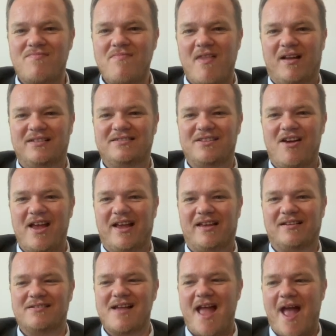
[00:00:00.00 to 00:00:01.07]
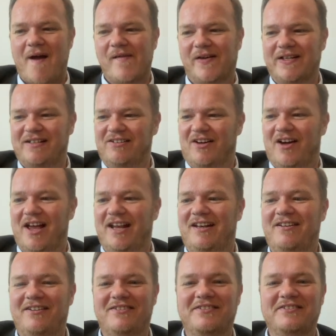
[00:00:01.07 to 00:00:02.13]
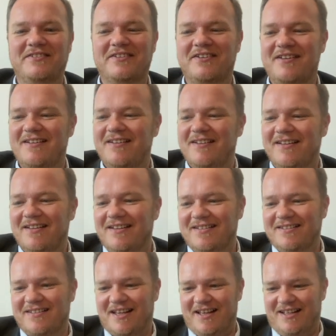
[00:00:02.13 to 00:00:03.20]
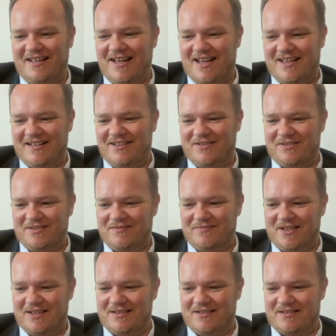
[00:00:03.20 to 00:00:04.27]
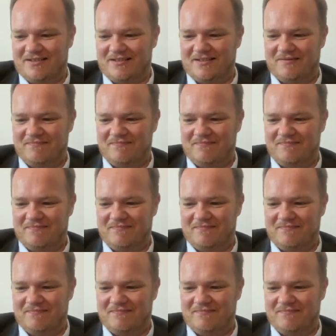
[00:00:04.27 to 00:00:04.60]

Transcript: It's like alkaline. It's like, yeah, not amazing.